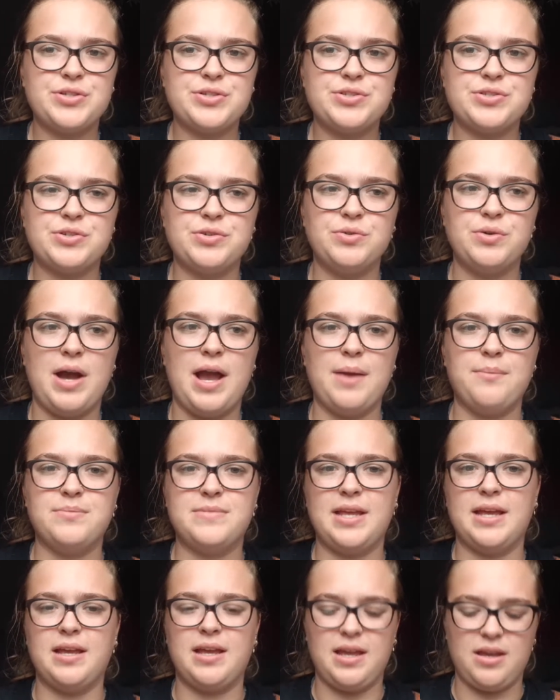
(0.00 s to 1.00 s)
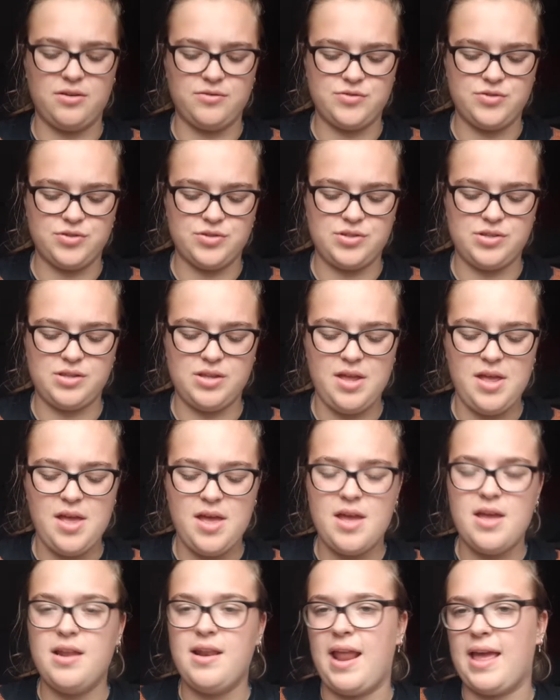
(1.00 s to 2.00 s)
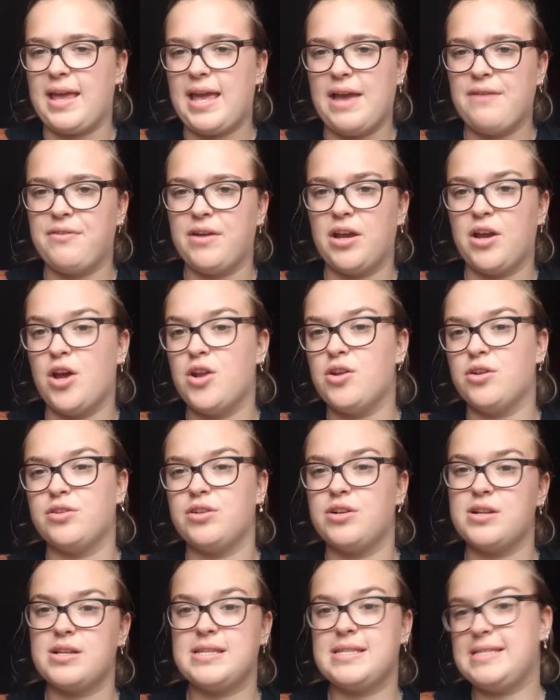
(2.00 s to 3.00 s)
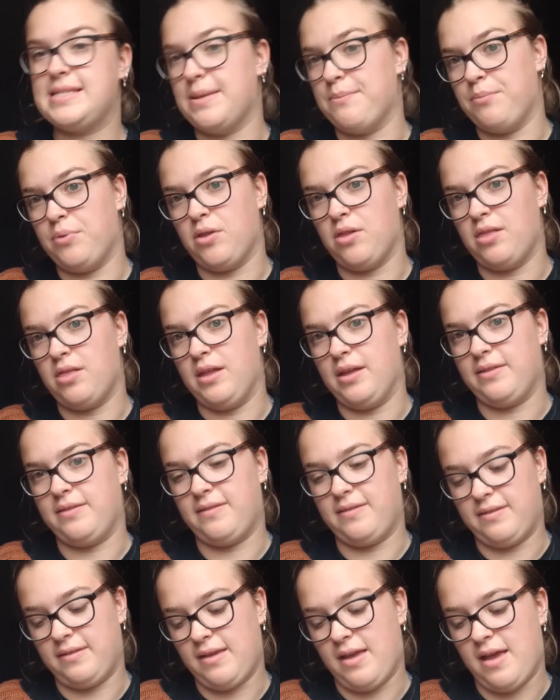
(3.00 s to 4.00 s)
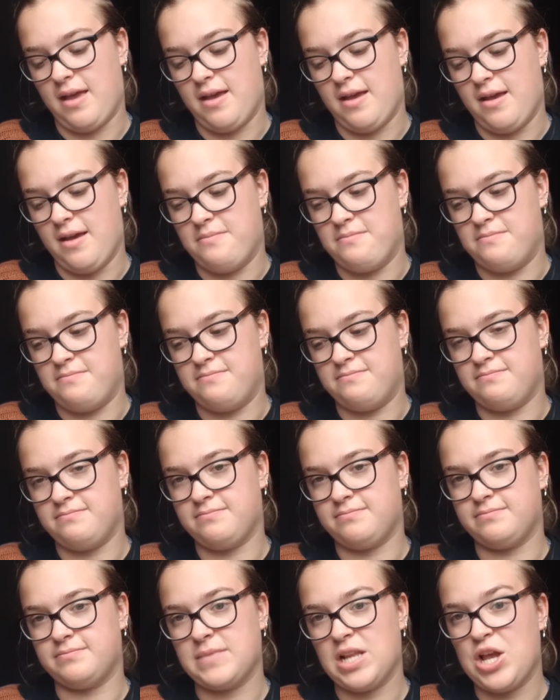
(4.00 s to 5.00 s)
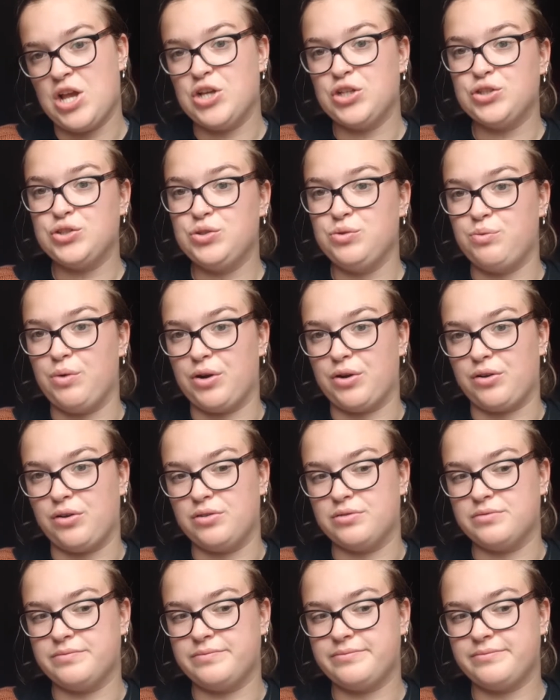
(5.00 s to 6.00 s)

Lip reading: So I'm thinking of just like having another simple knit to work on.